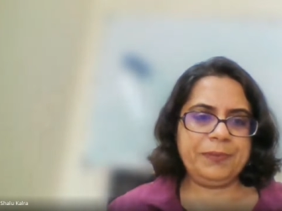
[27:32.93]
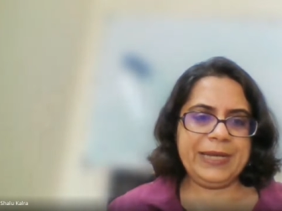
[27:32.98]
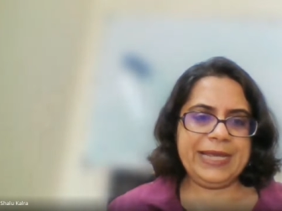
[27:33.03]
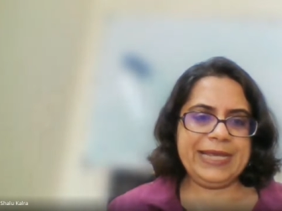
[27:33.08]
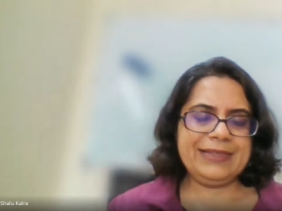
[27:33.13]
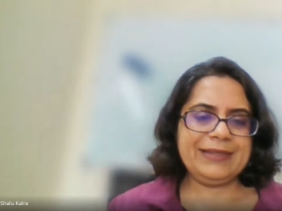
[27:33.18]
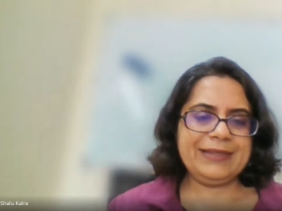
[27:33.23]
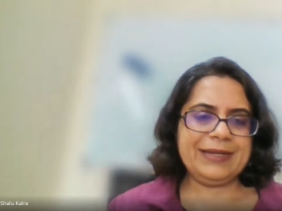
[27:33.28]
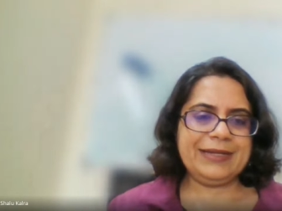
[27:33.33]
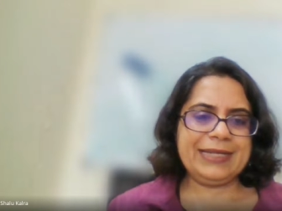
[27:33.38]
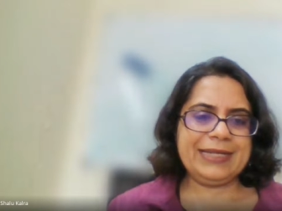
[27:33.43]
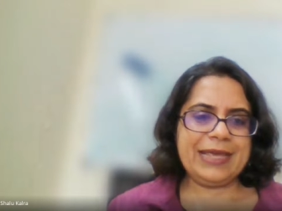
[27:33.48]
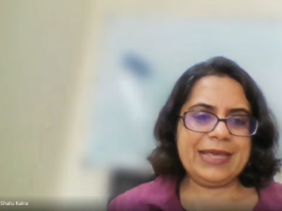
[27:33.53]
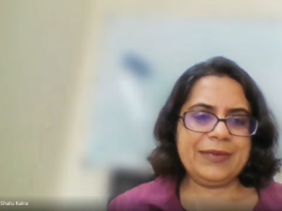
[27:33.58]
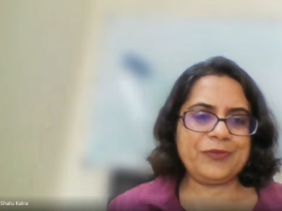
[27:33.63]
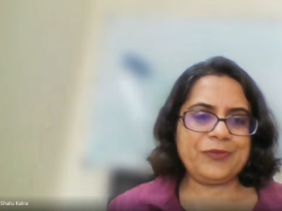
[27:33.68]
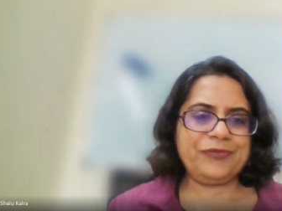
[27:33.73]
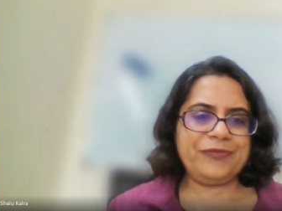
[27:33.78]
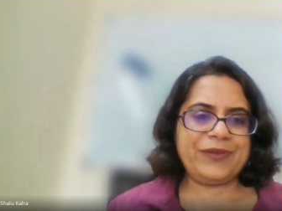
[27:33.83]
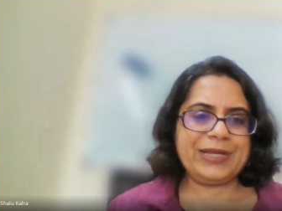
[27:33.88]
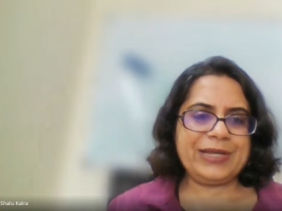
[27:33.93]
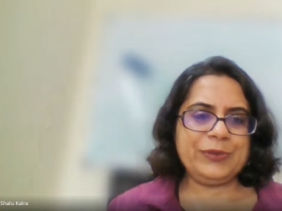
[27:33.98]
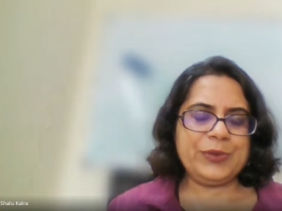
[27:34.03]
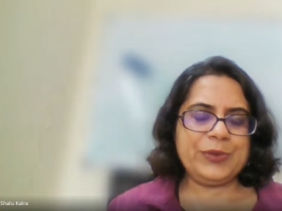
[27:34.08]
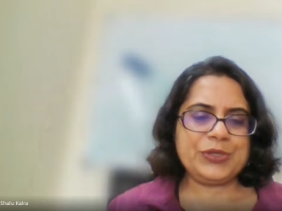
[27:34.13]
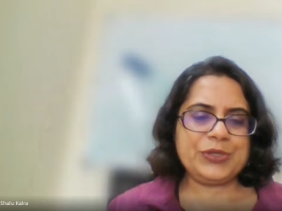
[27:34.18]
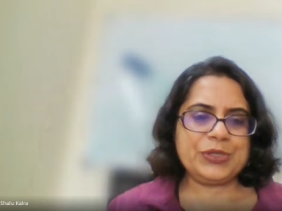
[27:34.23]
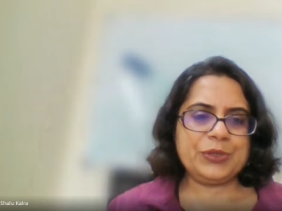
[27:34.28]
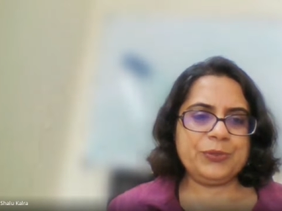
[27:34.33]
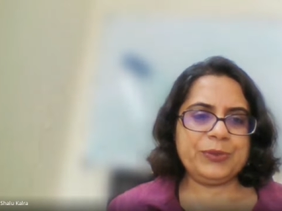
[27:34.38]
playing that game of
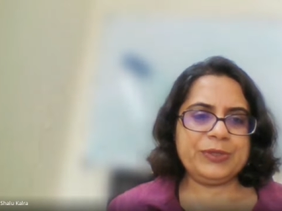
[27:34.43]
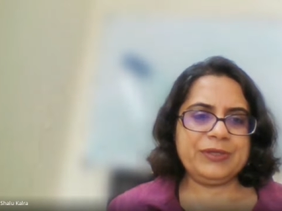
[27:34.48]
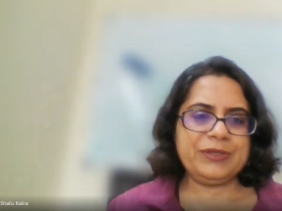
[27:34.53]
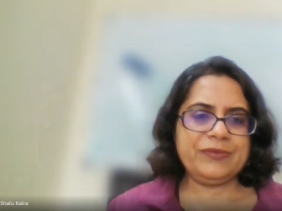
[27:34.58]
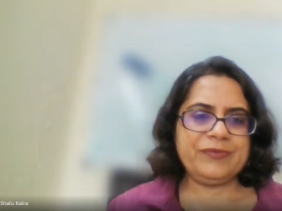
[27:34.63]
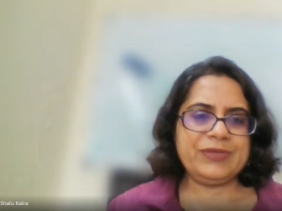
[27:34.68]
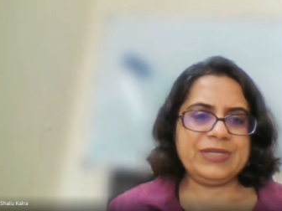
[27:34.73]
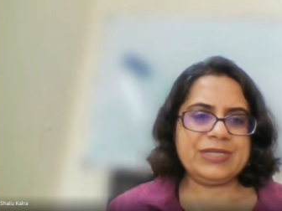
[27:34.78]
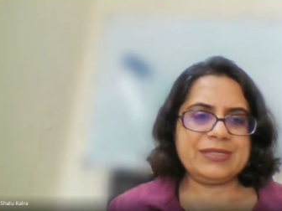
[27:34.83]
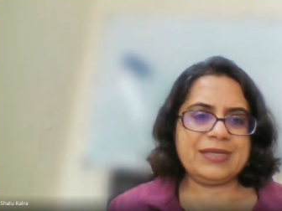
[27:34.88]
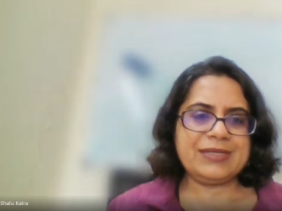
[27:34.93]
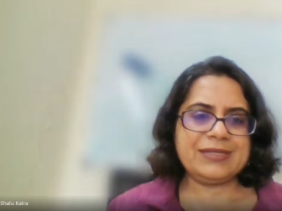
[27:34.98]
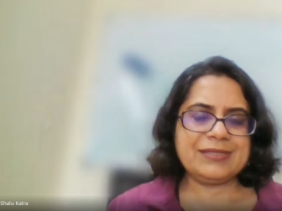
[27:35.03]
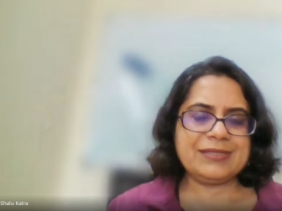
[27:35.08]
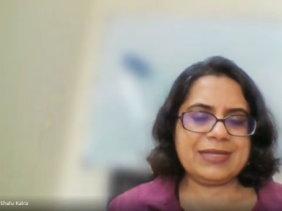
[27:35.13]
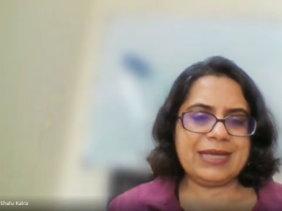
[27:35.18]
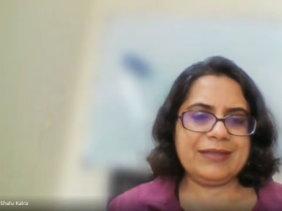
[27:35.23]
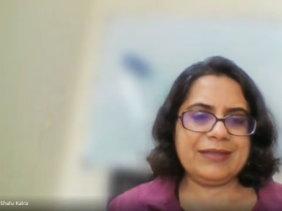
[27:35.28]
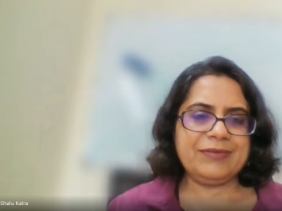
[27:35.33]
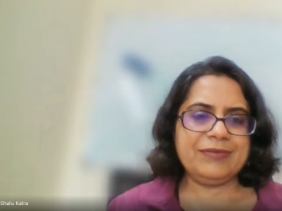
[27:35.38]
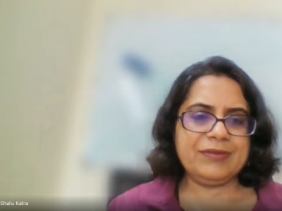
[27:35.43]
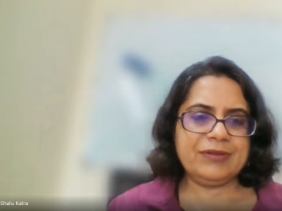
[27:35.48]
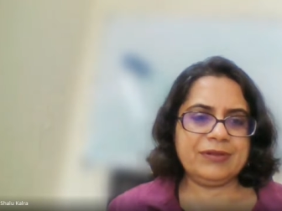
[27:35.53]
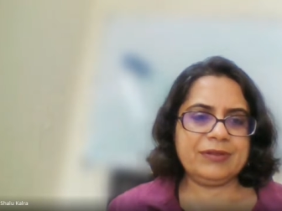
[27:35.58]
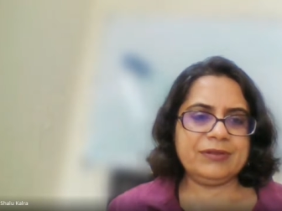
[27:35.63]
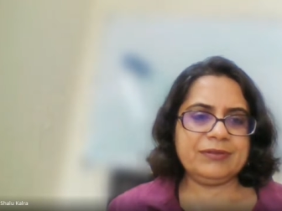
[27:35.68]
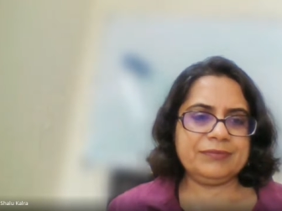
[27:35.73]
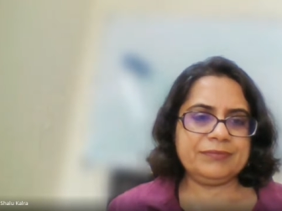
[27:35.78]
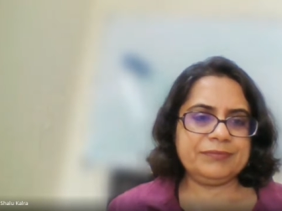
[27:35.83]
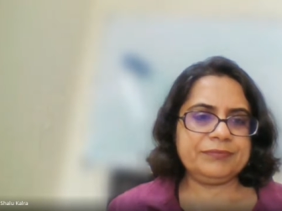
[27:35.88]
valuation with the vcs and the
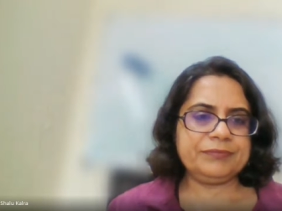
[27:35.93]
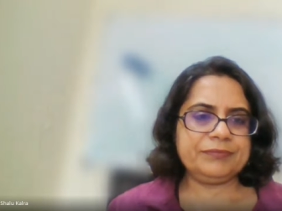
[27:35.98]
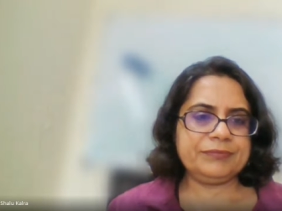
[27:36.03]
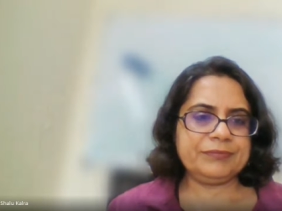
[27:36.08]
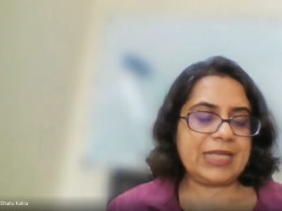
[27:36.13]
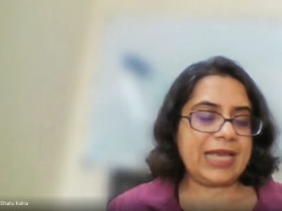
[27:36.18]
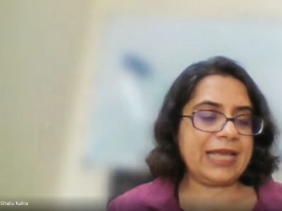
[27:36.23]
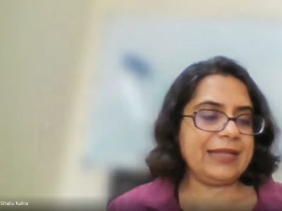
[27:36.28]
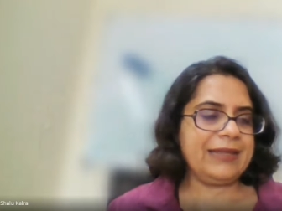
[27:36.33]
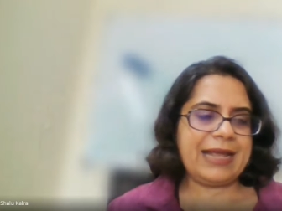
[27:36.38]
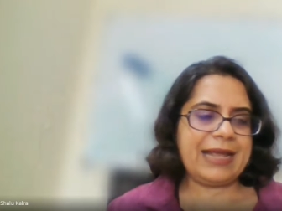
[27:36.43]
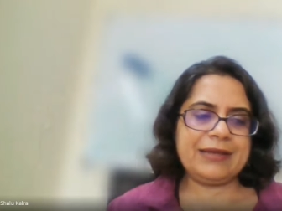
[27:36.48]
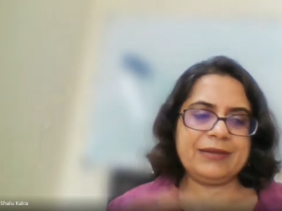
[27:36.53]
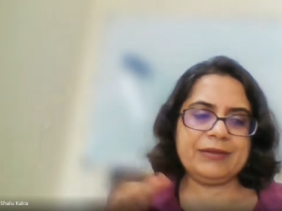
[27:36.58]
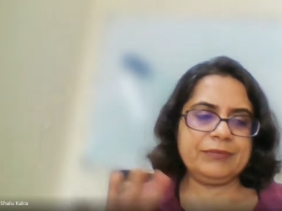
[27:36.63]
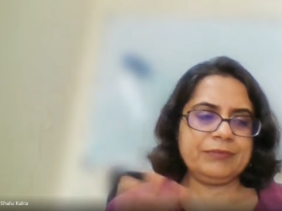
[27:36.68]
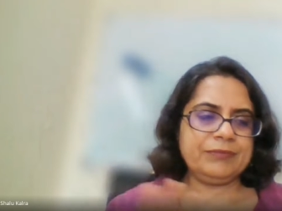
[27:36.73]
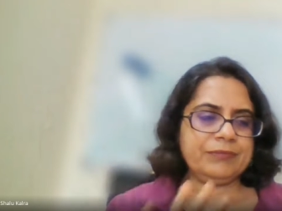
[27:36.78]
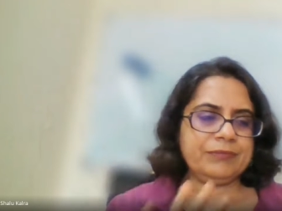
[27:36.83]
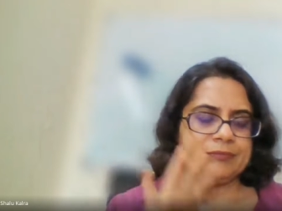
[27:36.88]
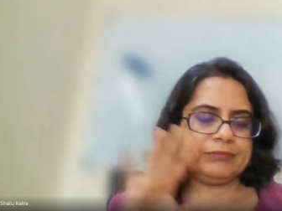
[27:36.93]
and and